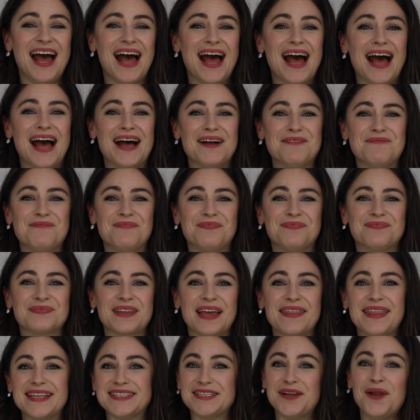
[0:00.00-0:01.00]

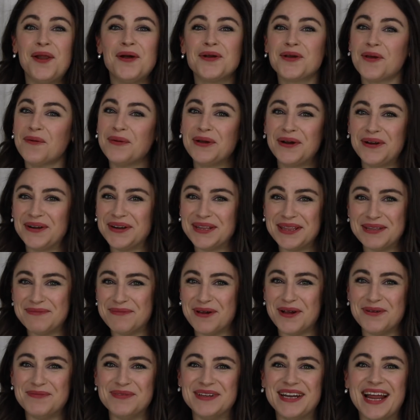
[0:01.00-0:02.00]
There's a lot going on at the
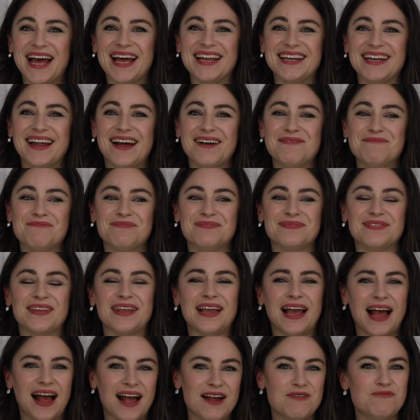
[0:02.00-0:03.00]
moment, and
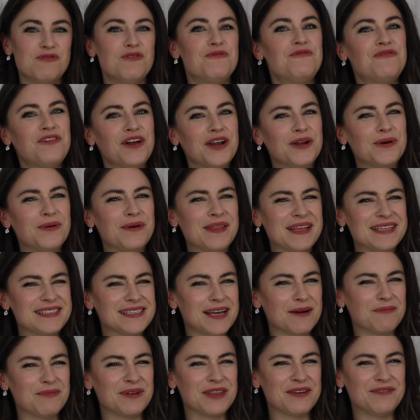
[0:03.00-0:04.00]
I will follow this
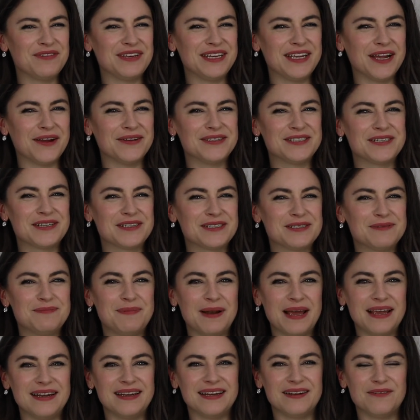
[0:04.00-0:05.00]
up with a video
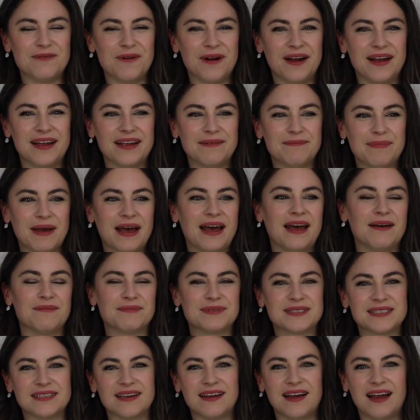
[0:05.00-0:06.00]
explaining why
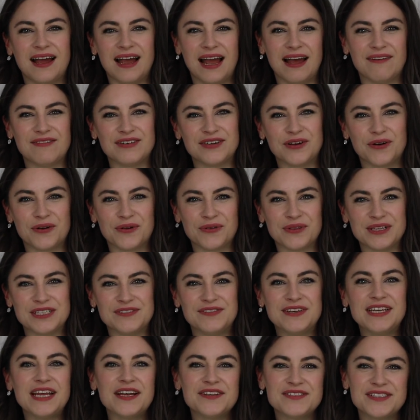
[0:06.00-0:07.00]
perhaps I haven't got all
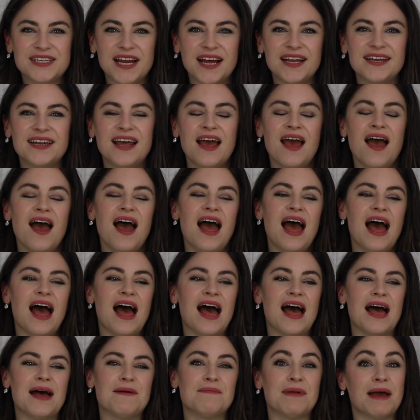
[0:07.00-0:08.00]
these videos done,
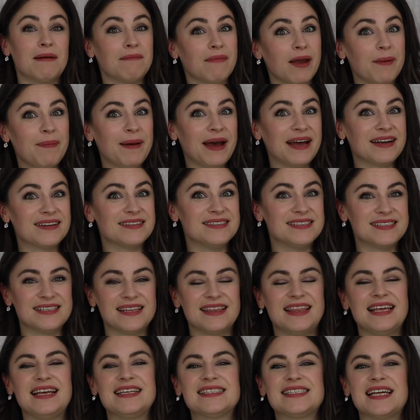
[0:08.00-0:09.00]
and my patterns
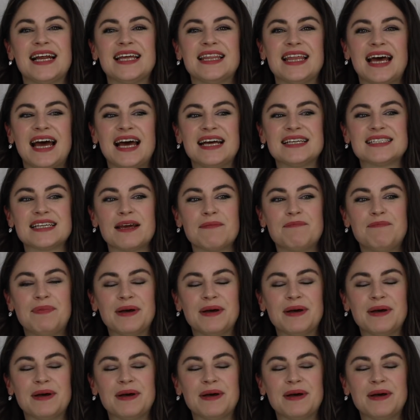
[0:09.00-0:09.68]
and things like that.